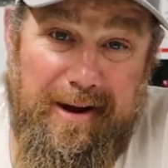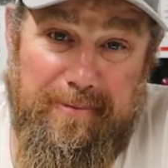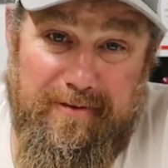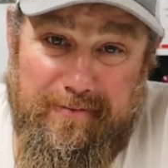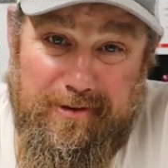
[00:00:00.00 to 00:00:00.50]

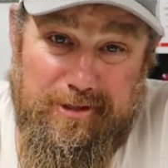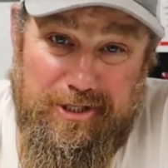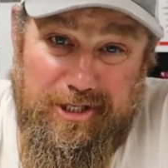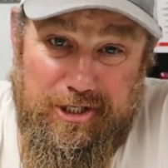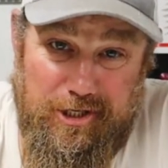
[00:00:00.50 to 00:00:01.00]
prefer
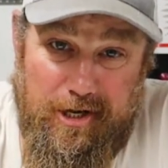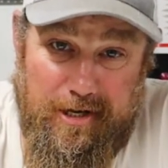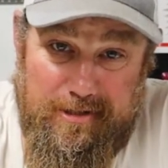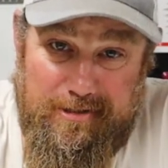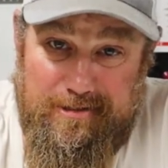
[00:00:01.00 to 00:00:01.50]

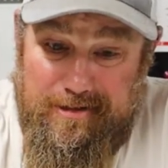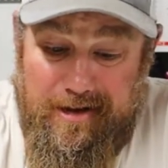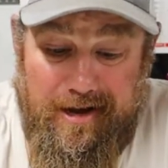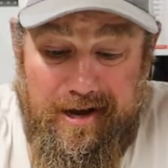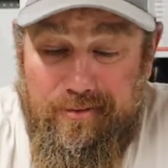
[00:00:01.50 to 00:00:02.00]
G-Shocks.
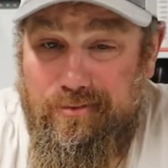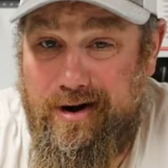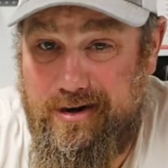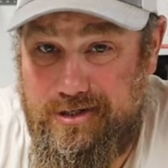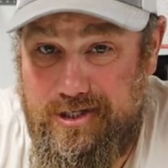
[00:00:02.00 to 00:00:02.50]
I
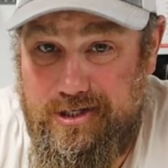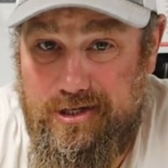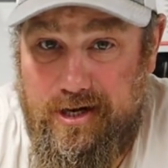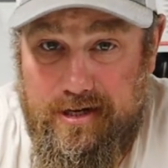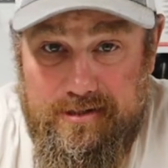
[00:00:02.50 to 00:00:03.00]
wear
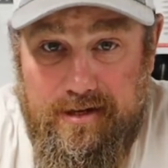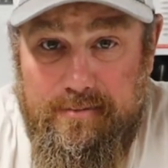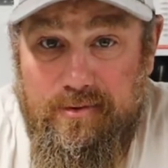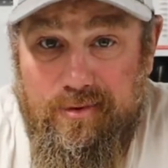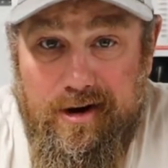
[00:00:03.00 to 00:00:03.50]
G-Shocks. I've
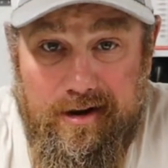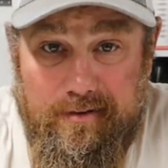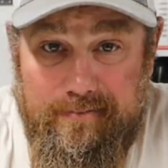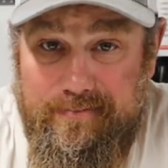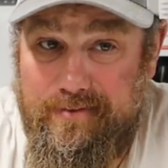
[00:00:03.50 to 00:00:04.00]
been wearing
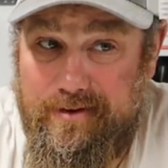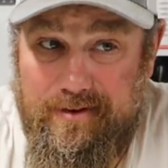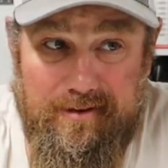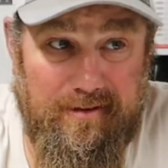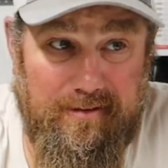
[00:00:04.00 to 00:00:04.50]
them
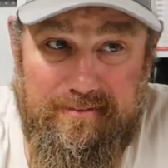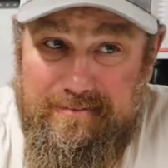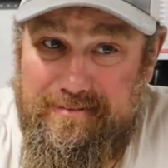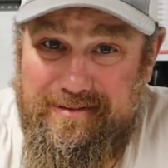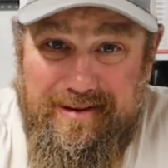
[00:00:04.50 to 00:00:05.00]
for
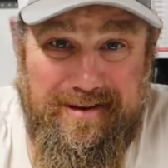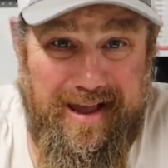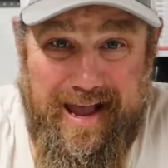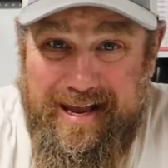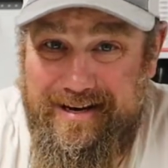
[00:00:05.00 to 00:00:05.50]

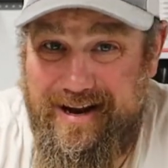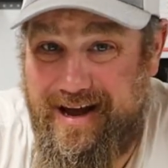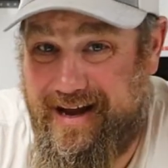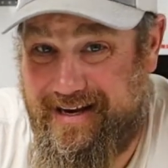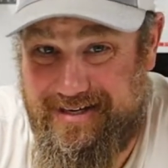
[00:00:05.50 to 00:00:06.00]

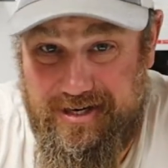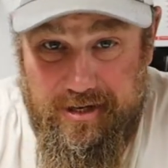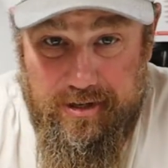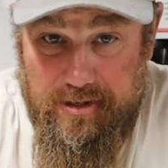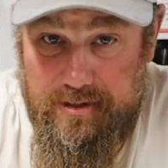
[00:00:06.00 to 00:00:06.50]
8-9
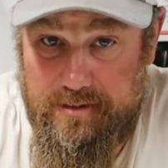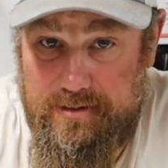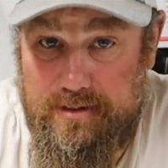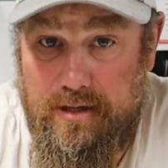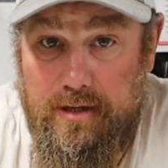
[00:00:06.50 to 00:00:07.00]

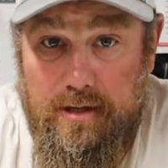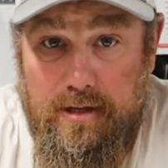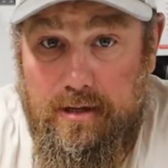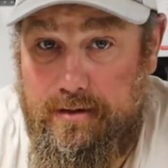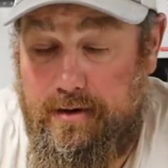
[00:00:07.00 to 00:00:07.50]
years.
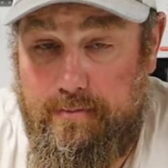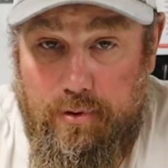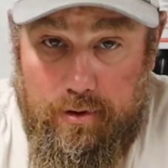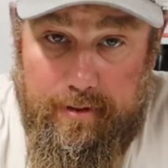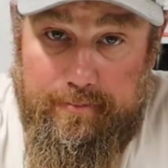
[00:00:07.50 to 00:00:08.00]
They're
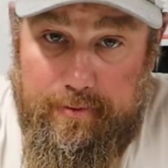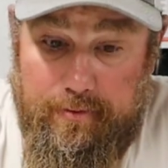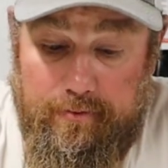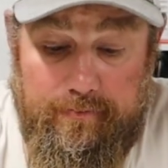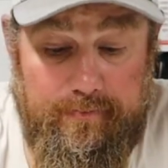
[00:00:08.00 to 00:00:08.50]

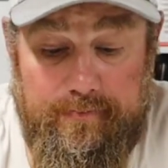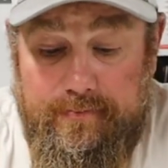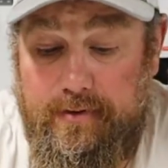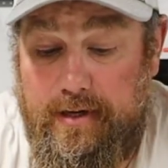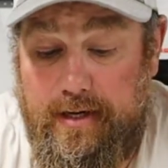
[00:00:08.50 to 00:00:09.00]

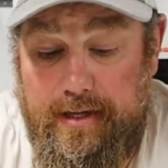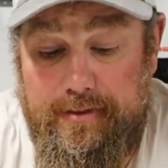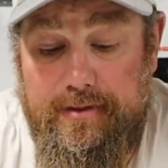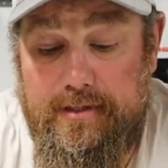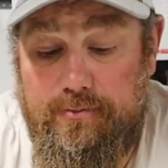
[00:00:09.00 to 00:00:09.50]
bulletproof.
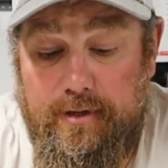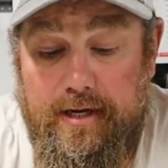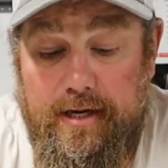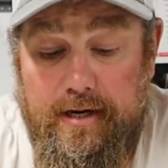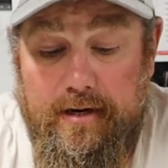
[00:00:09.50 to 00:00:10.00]
This one
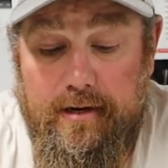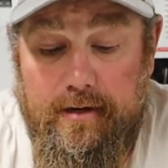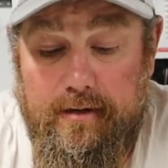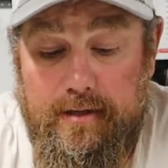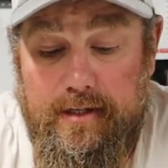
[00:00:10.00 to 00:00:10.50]

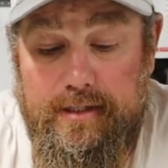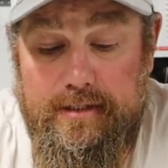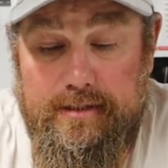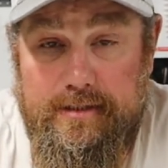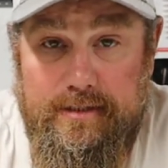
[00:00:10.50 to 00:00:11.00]
here
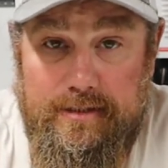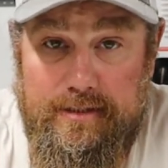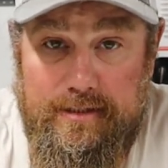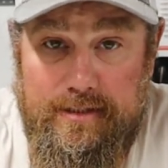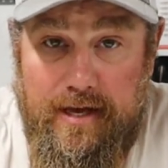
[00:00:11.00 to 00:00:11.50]

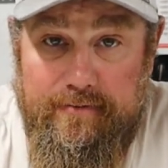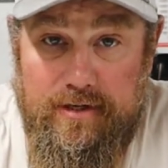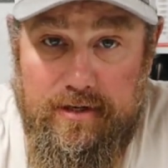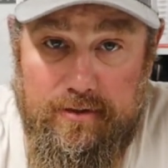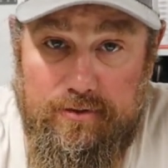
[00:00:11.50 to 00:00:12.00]
is 8
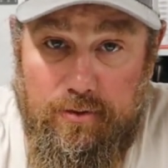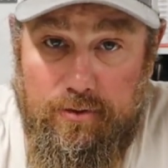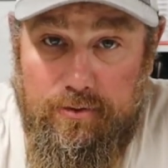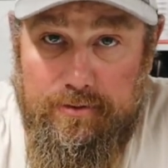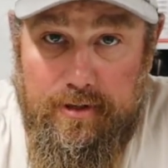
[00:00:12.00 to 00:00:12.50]
years
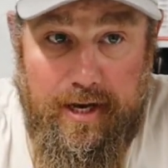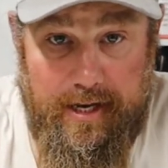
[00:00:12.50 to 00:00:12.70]
old.